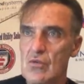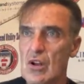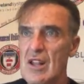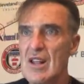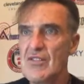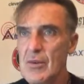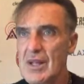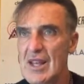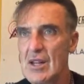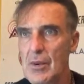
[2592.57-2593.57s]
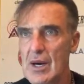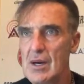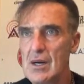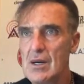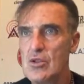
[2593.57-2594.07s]
running everywhere and
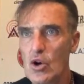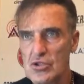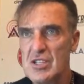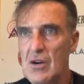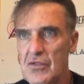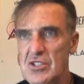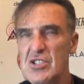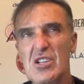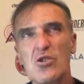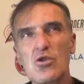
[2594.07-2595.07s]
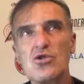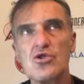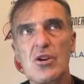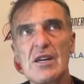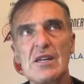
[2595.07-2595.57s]
anywhere. Not selfish. He's a good
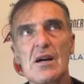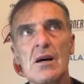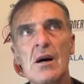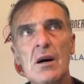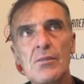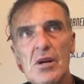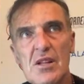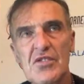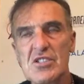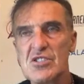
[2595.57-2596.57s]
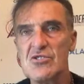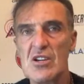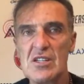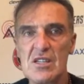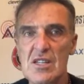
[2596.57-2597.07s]
striker, prolific
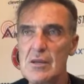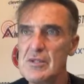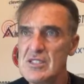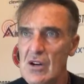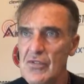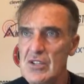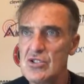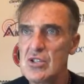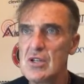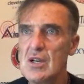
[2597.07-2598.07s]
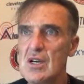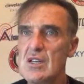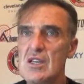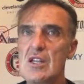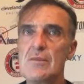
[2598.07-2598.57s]
striker. You need to be selfish.
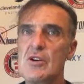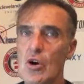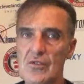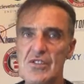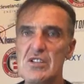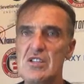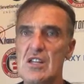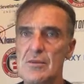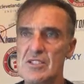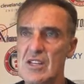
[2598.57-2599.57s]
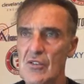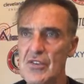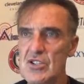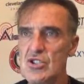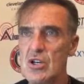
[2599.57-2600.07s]
You need to be confident. You need to be
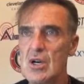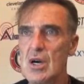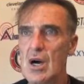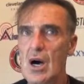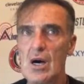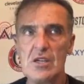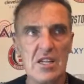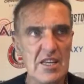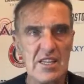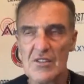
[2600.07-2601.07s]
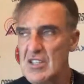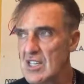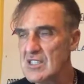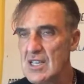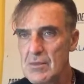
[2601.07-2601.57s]
selfish. You need to give it to
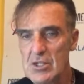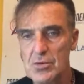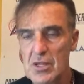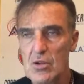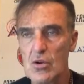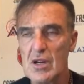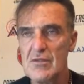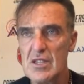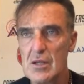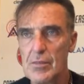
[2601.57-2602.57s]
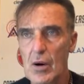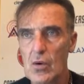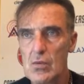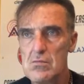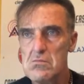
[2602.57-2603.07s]
your teammates when they're not giving you the
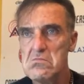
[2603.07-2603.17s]
ball.